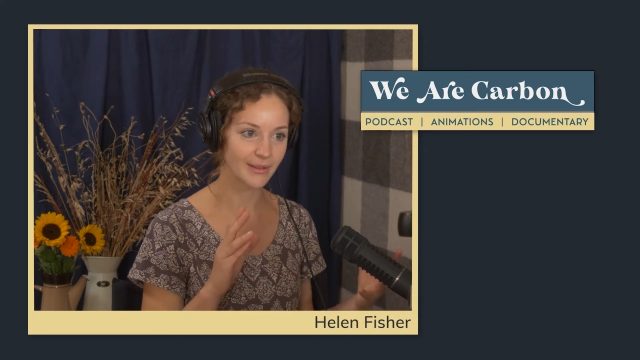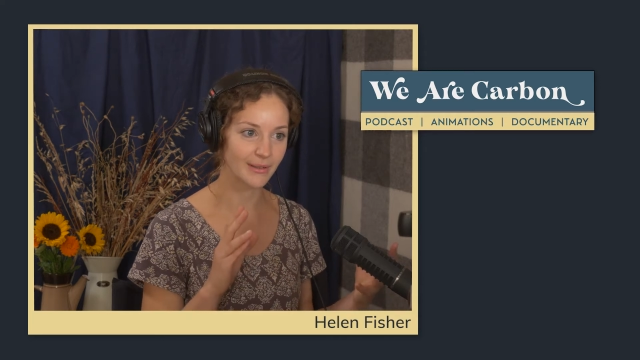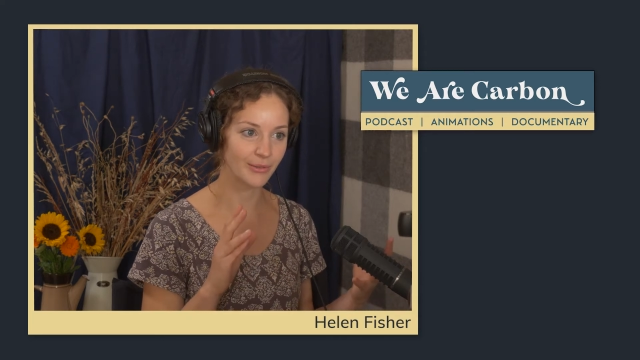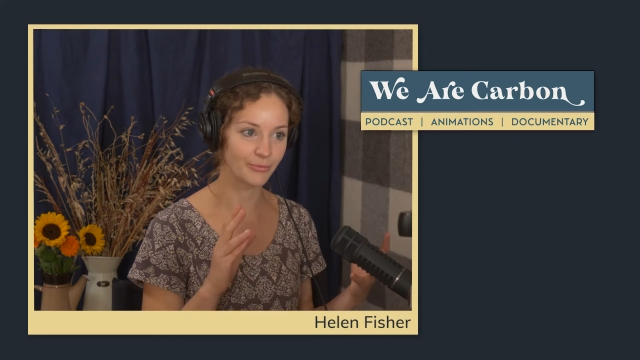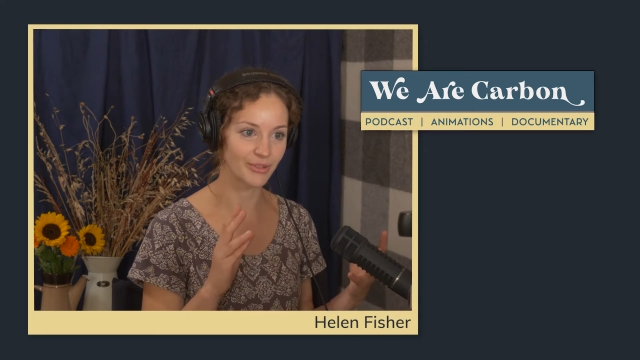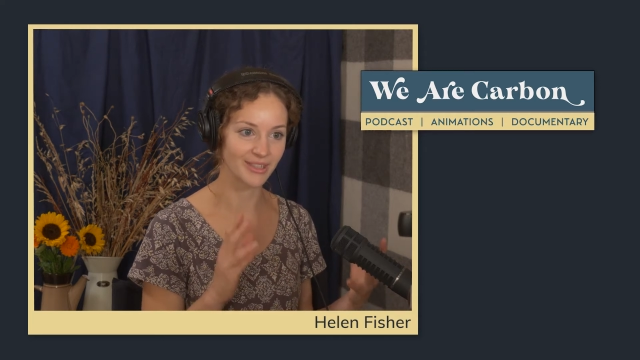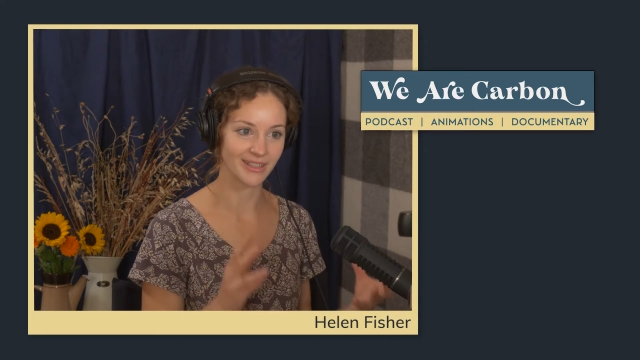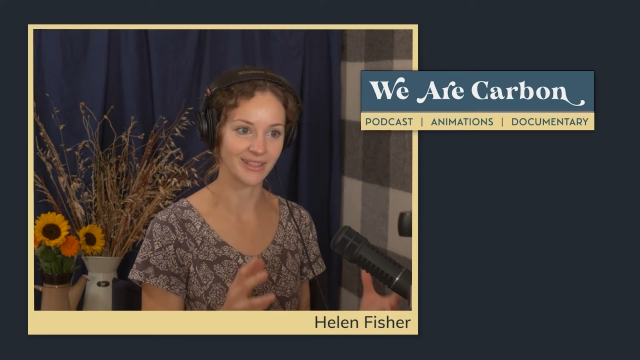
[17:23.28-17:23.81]

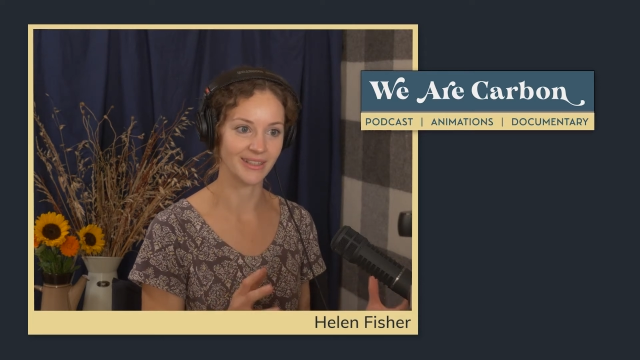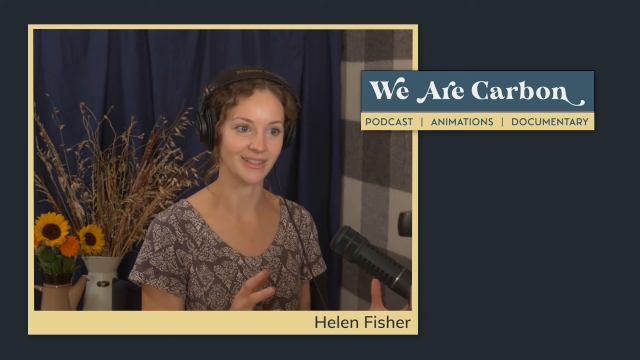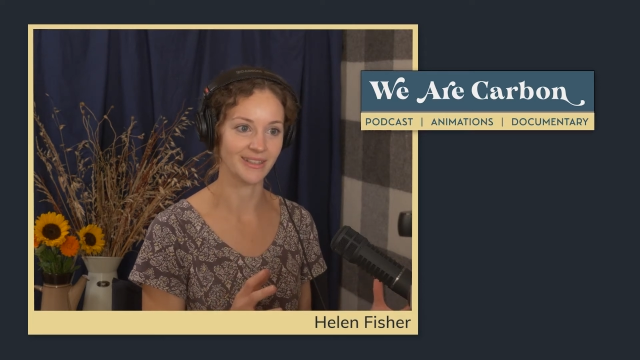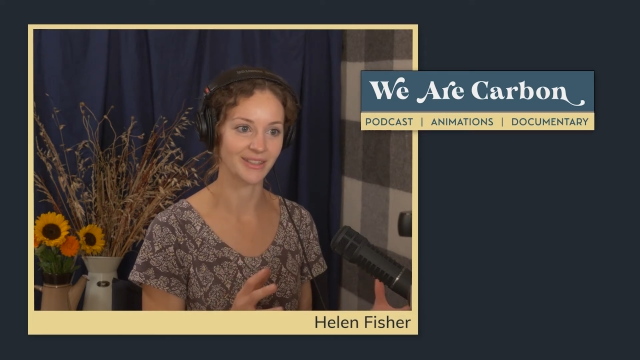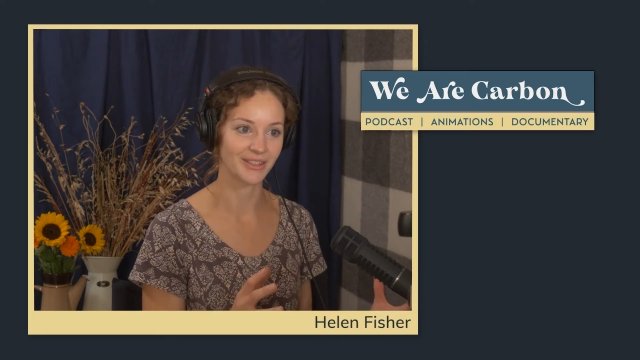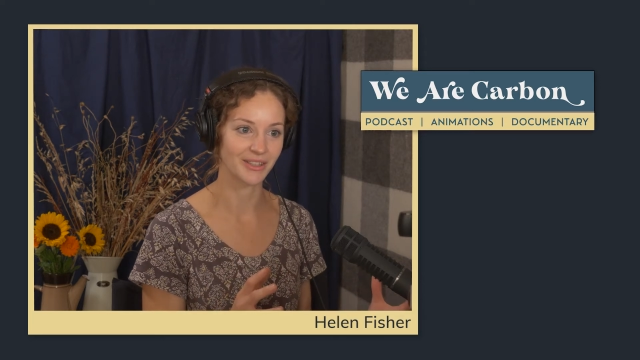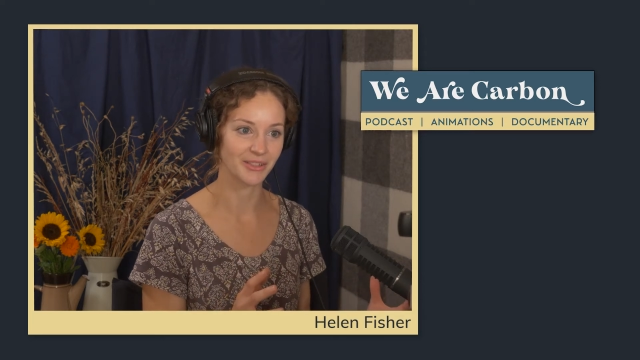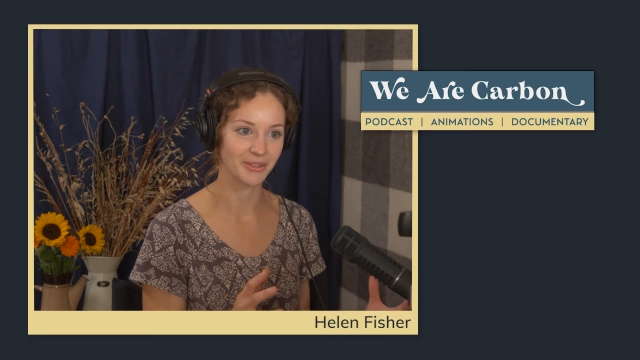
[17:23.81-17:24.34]

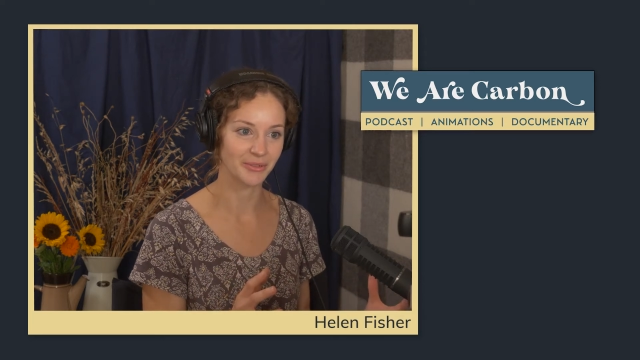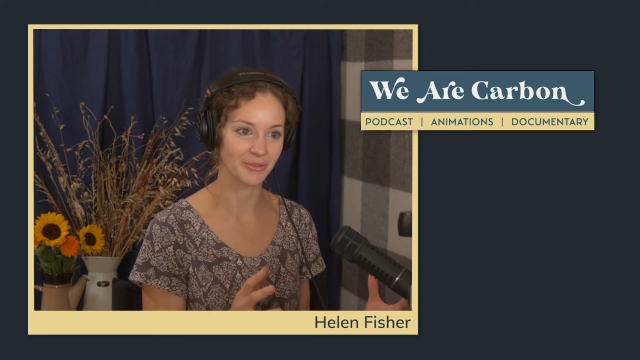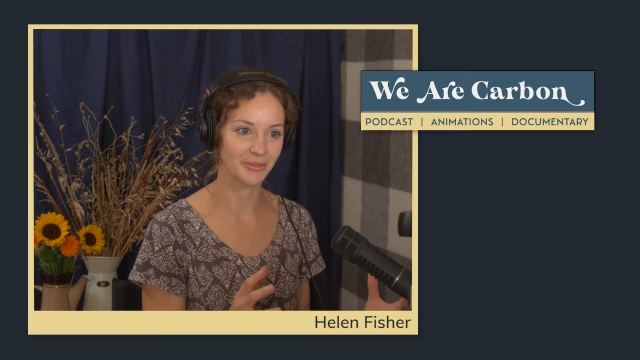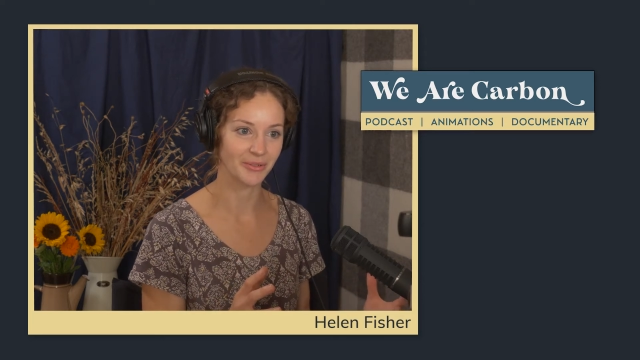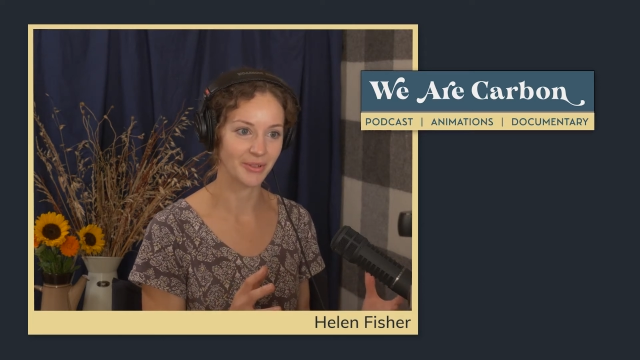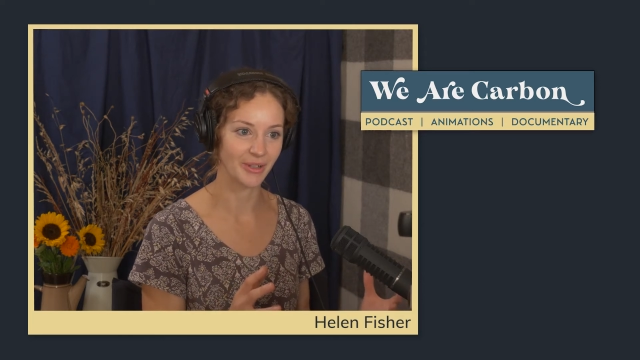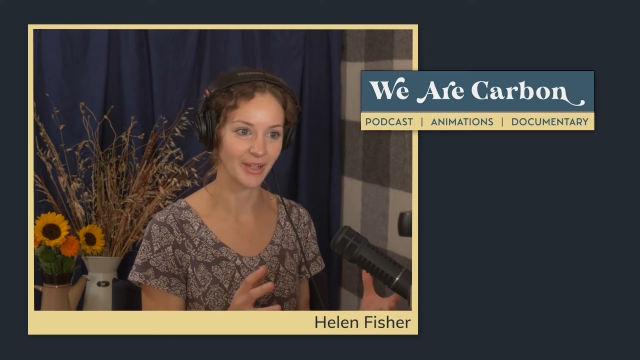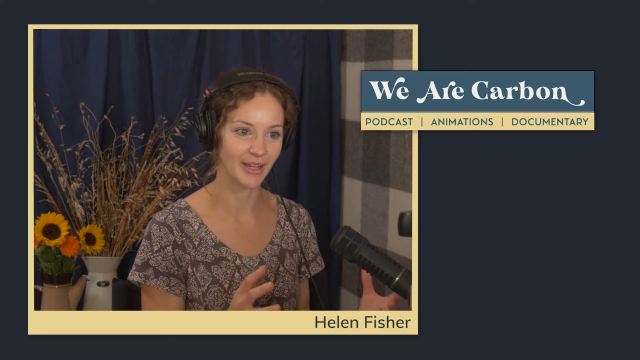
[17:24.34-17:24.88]
resilience
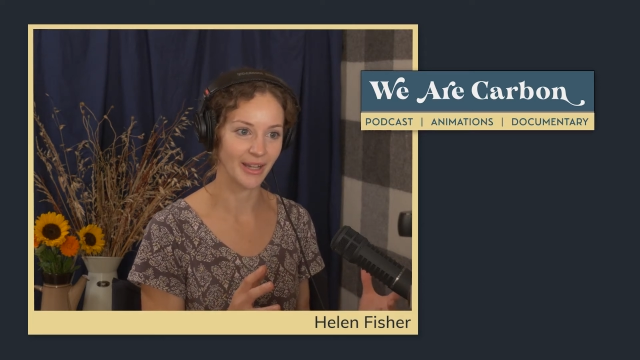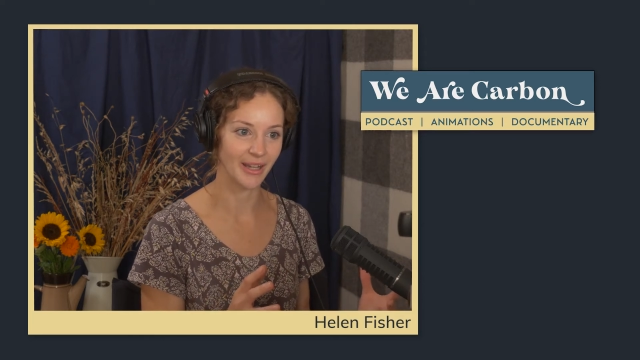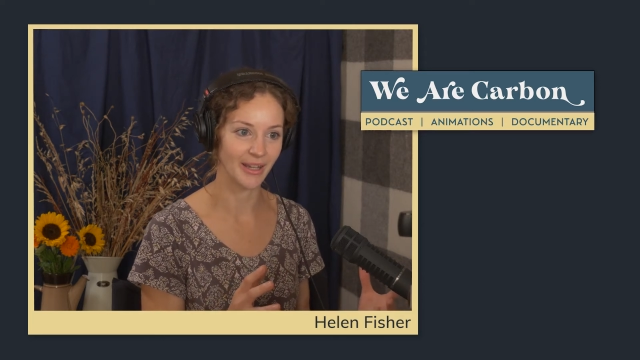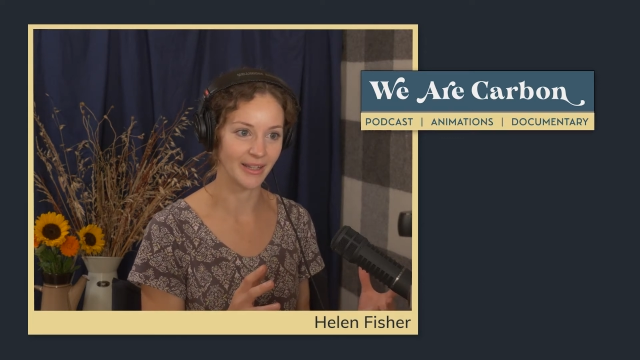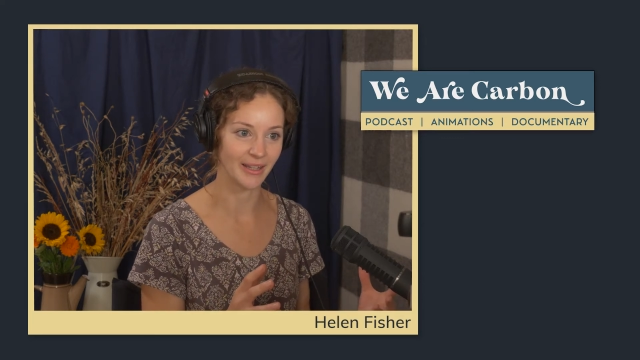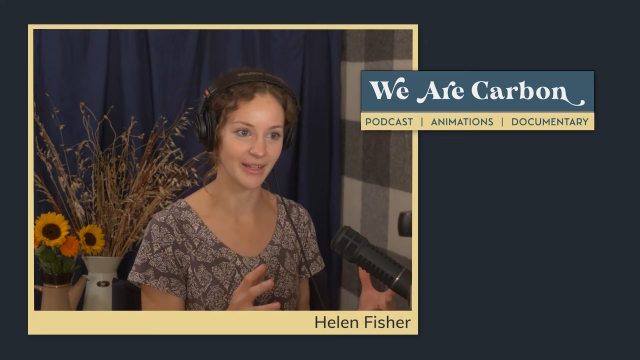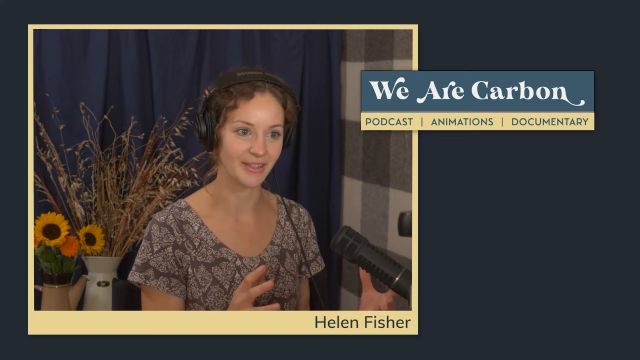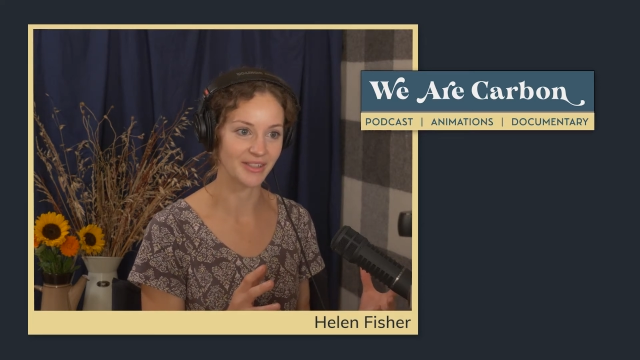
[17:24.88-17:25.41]

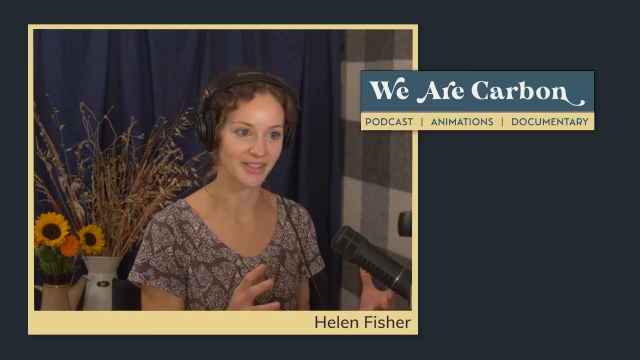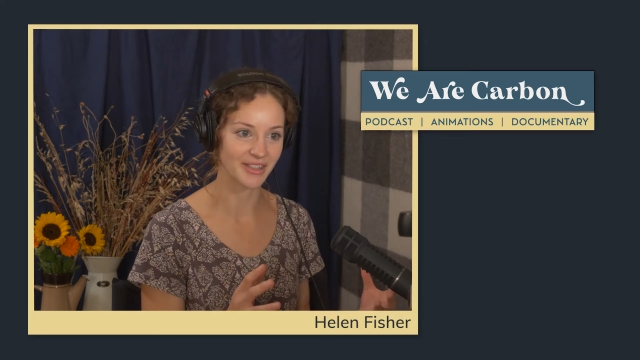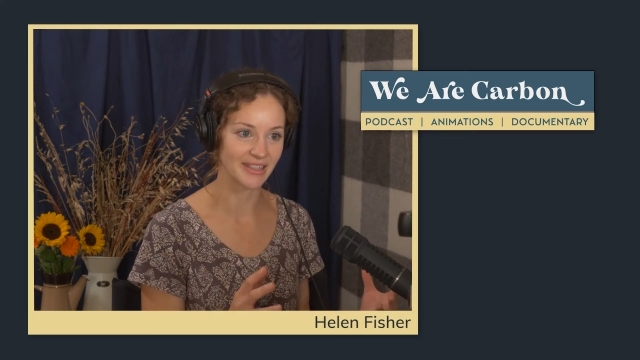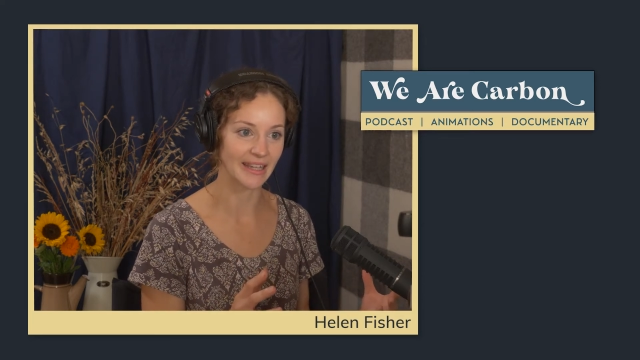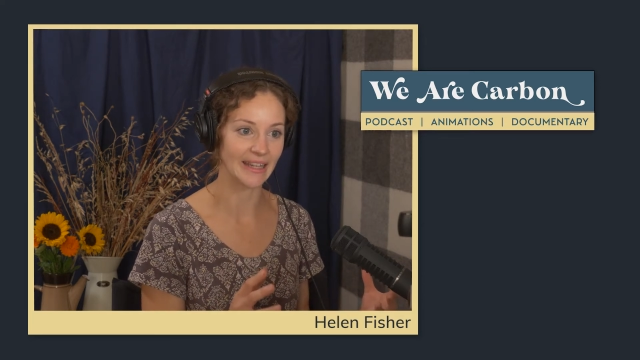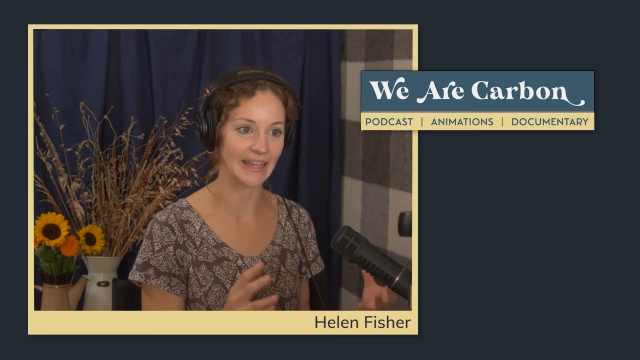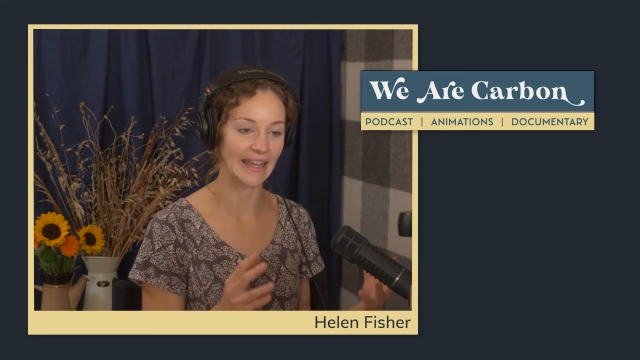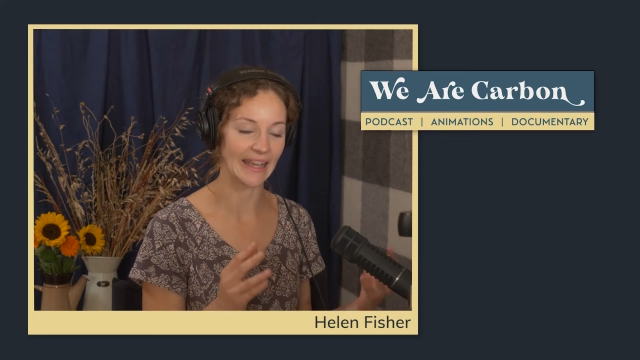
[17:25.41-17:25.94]
and just
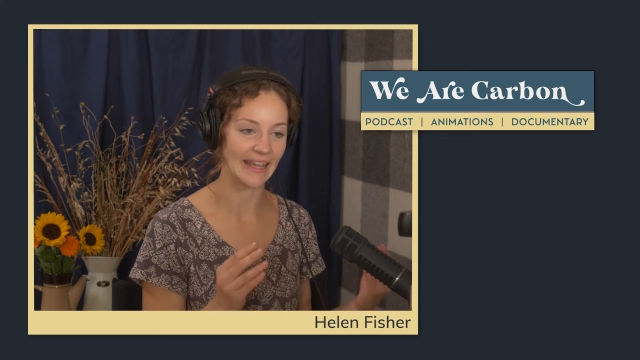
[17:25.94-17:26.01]
saying,